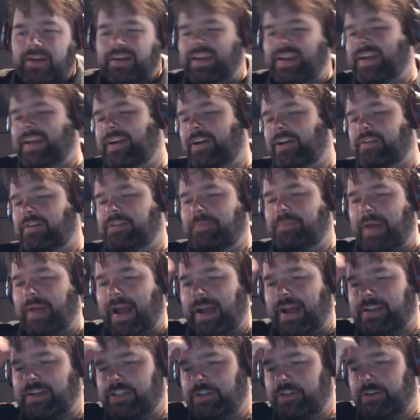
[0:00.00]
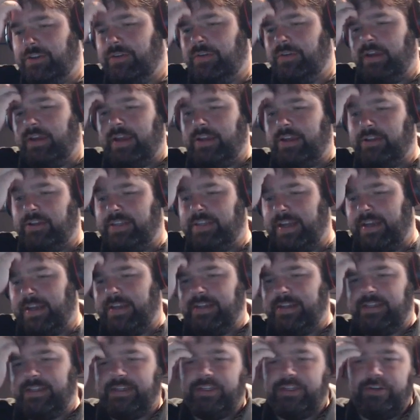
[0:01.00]
It goes back to, yeah, you take it
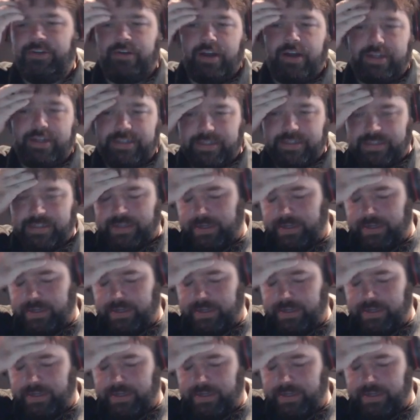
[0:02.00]
easy too, Hansis.